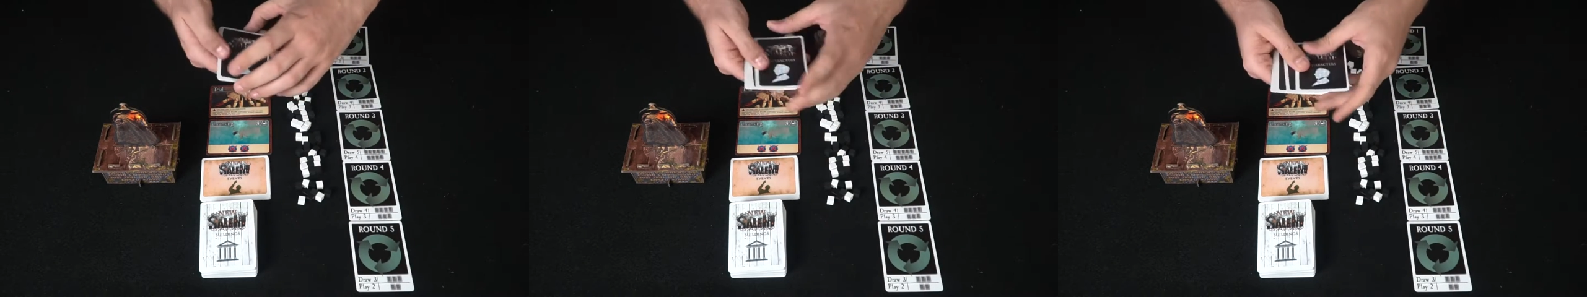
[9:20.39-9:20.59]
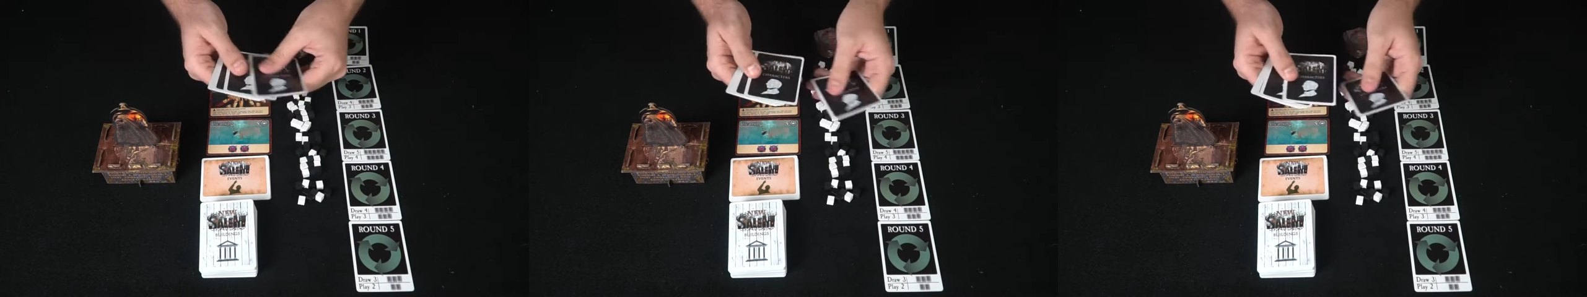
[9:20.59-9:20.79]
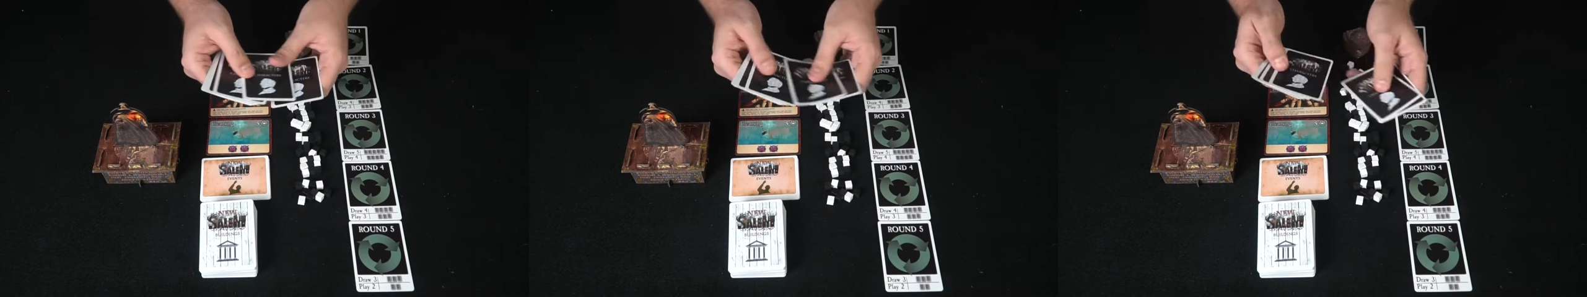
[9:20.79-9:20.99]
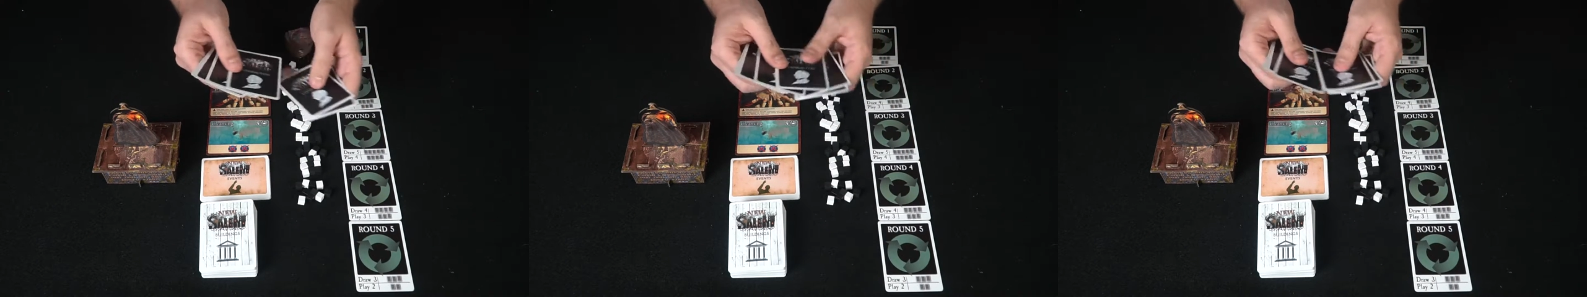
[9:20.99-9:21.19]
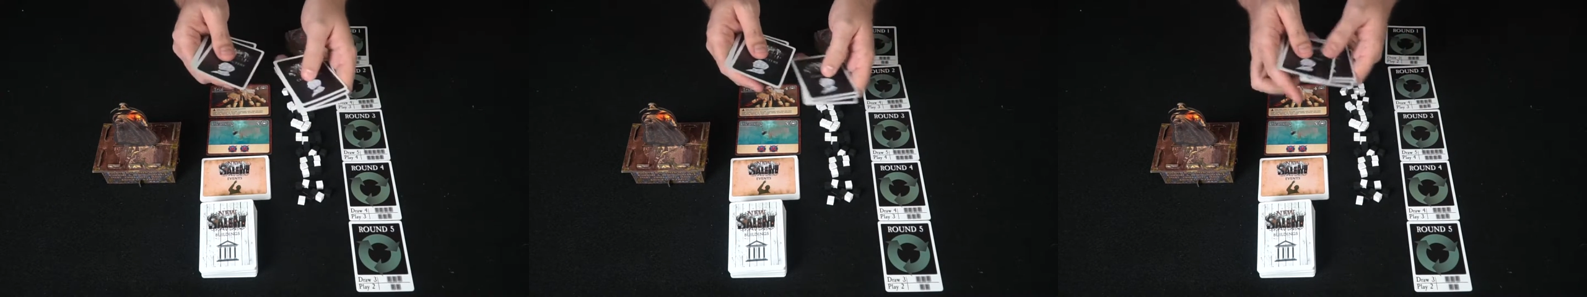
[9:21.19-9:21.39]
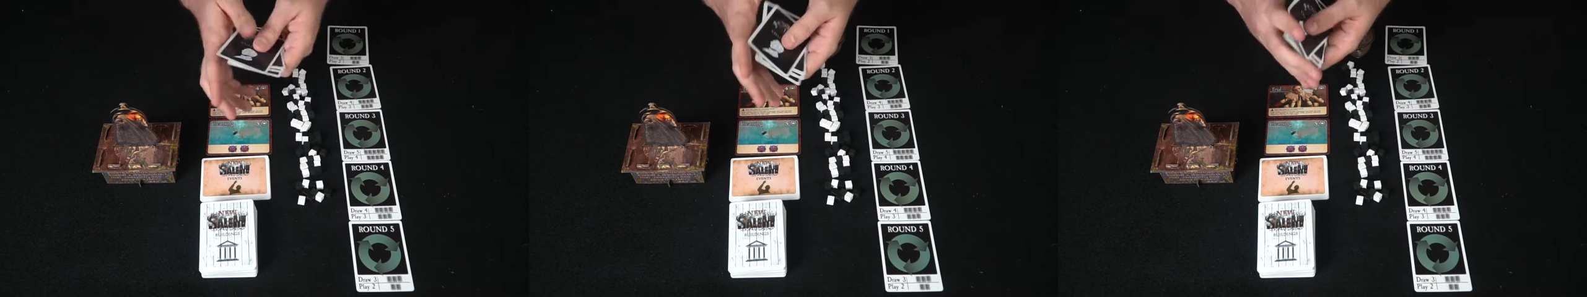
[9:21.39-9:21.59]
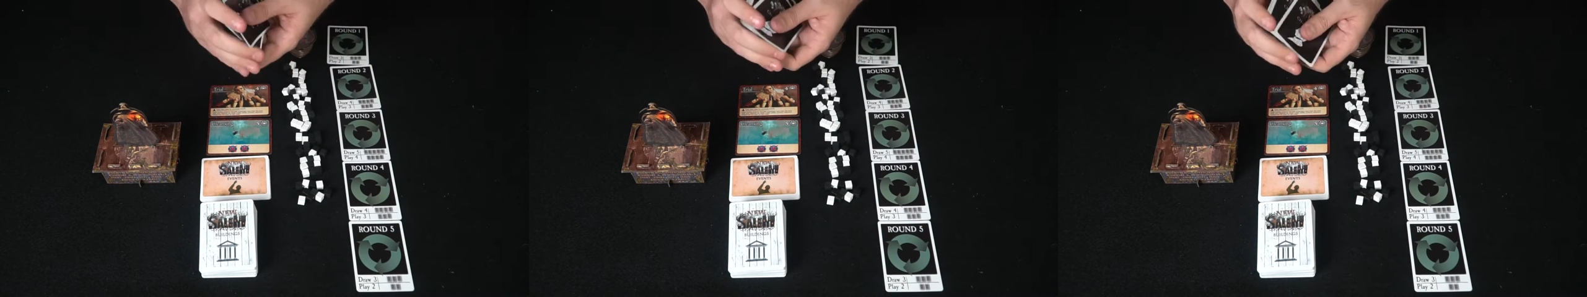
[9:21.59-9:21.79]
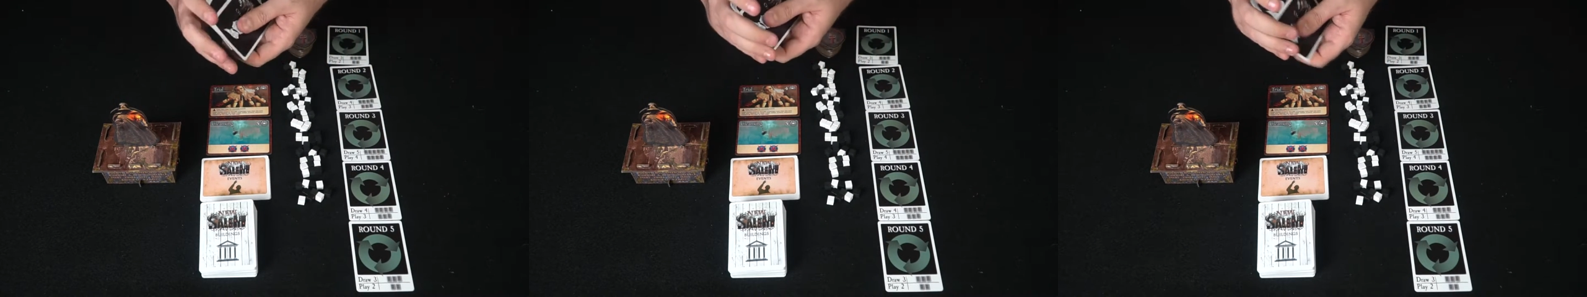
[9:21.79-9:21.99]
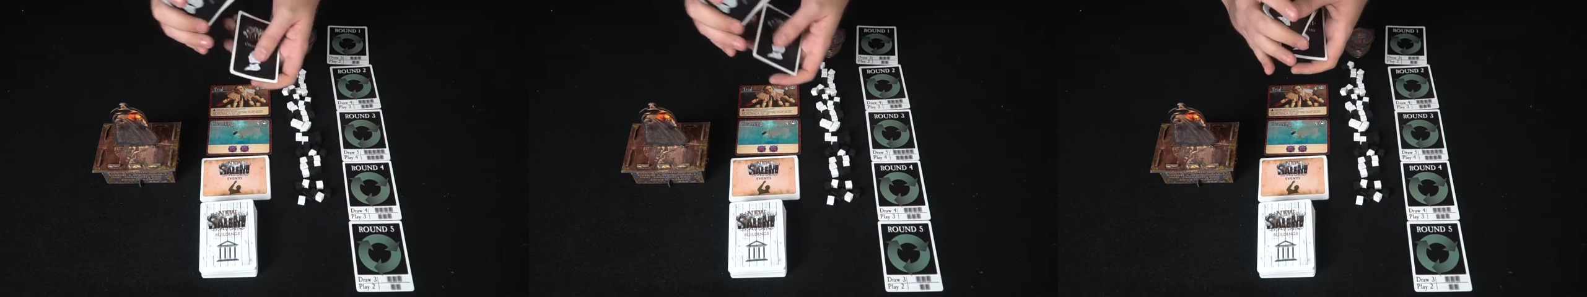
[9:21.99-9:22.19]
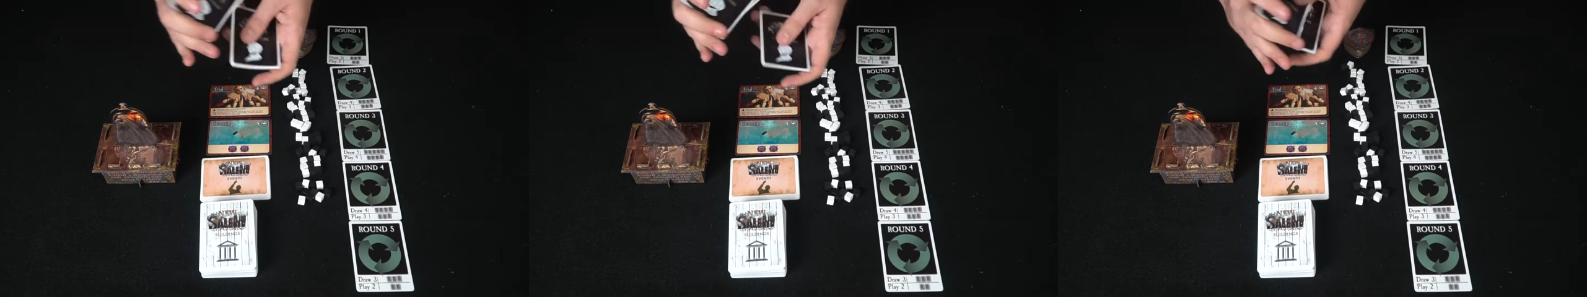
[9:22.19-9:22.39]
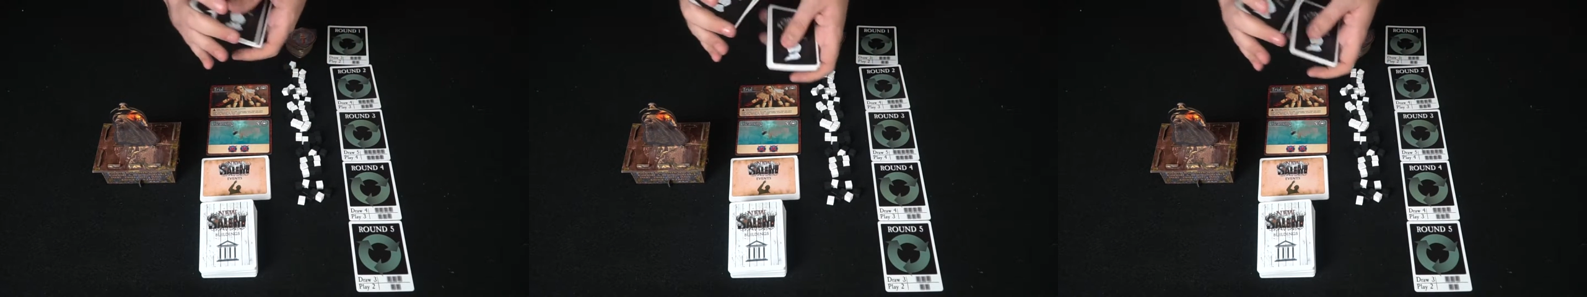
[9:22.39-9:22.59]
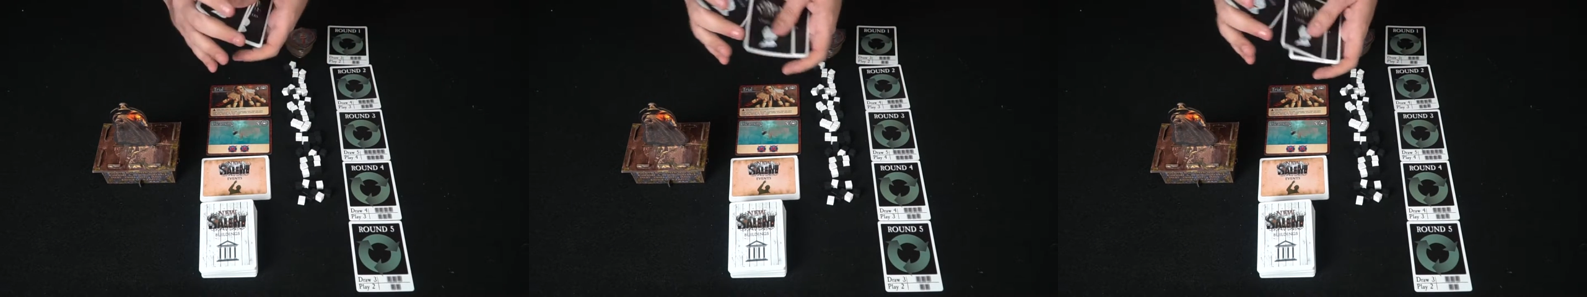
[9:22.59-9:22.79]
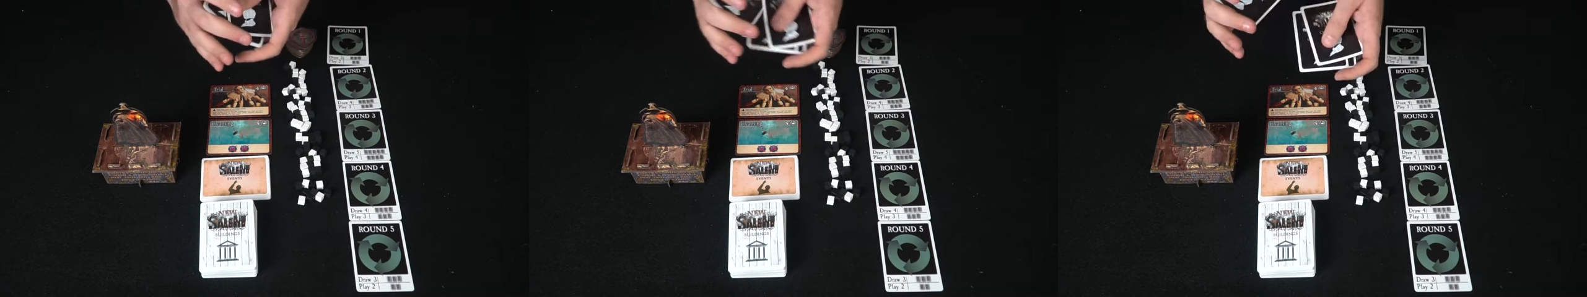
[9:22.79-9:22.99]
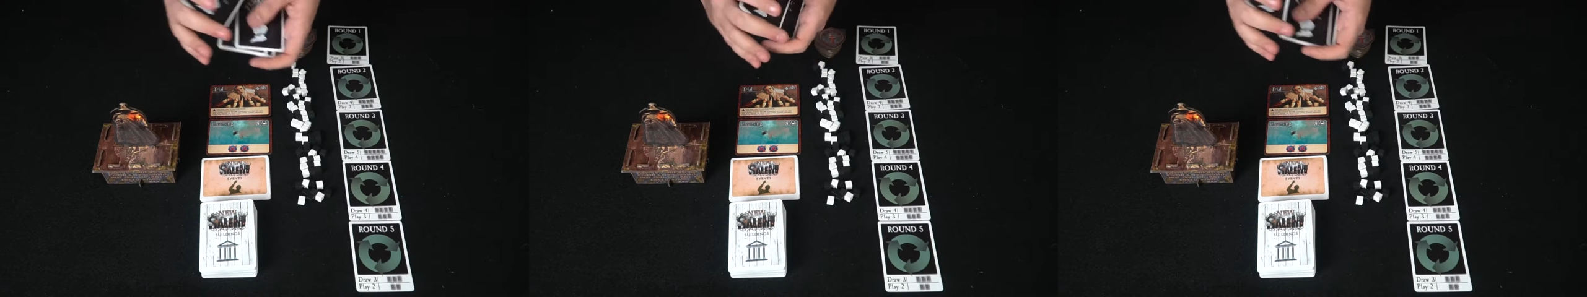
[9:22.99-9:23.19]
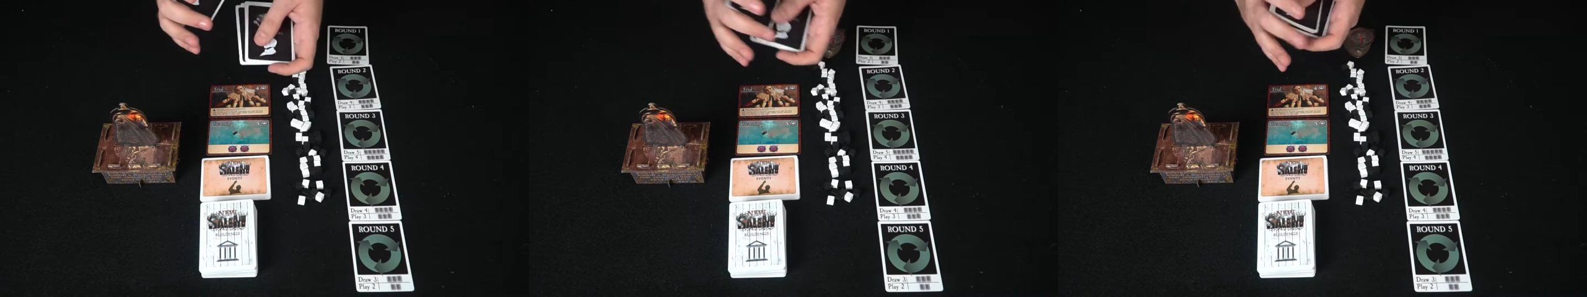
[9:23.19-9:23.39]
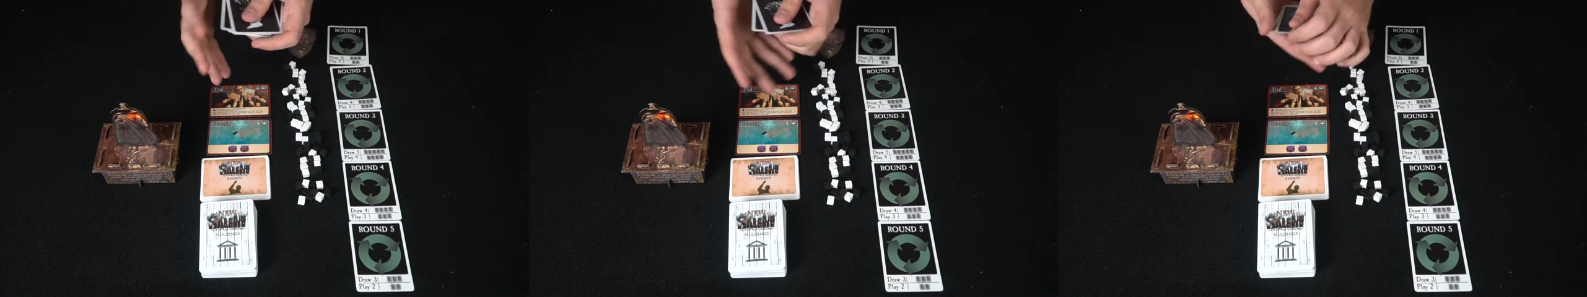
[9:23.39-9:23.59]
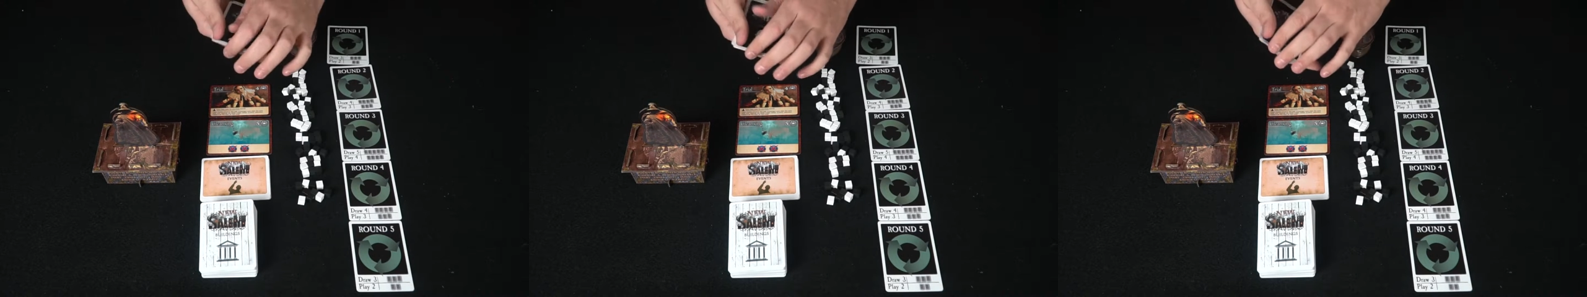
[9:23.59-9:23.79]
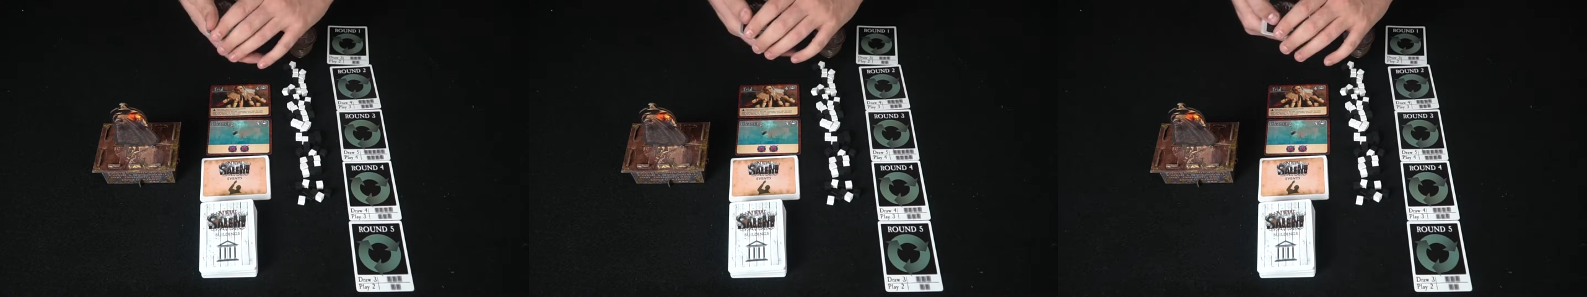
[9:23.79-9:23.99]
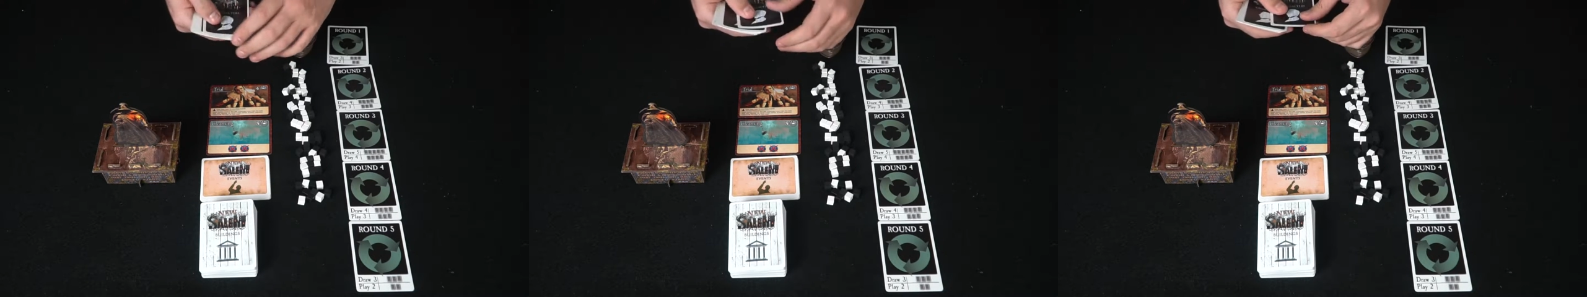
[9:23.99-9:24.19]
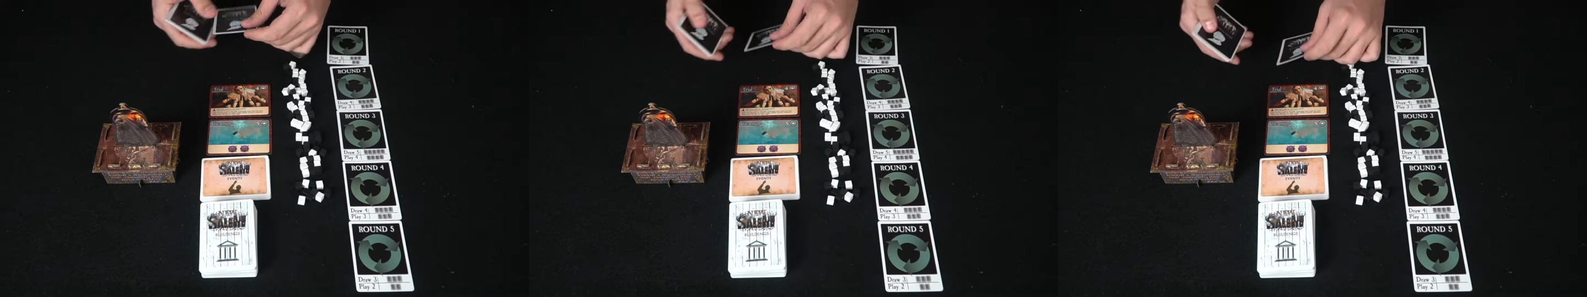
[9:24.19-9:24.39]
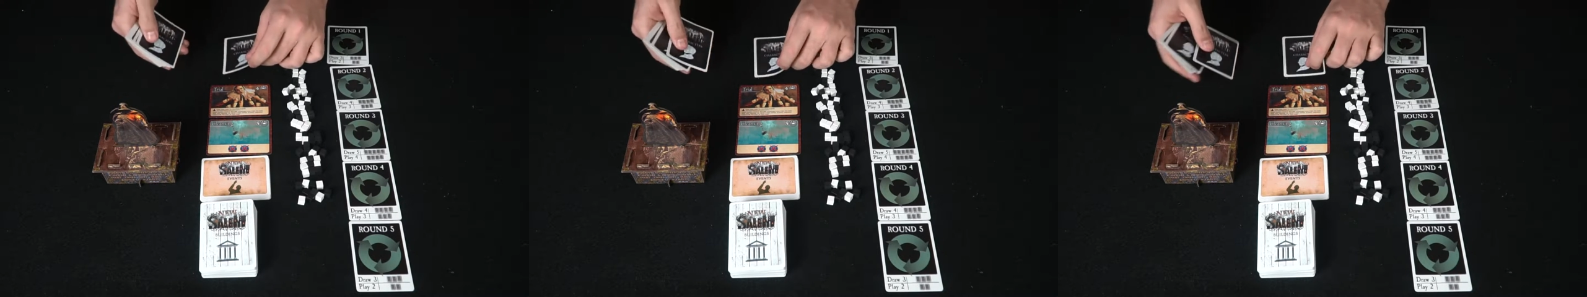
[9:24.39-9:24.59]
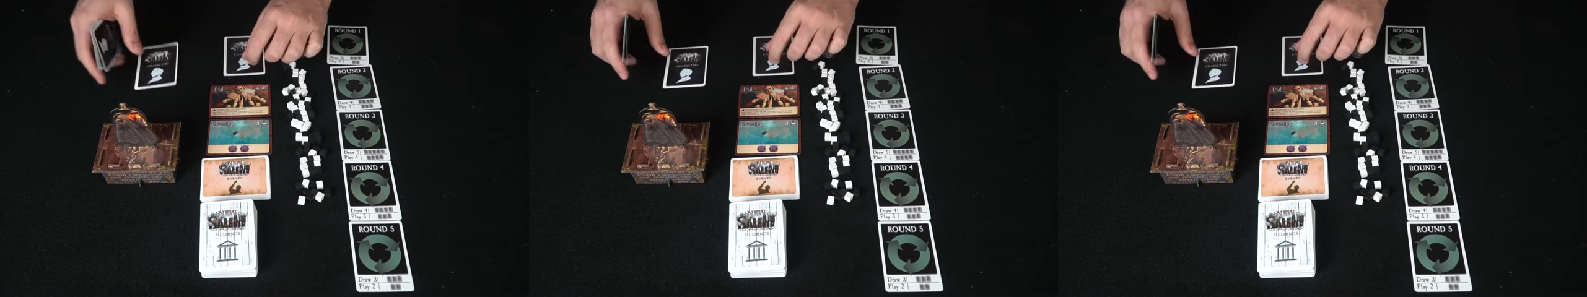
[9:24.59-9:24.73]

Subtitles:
[unreadable: no face in view]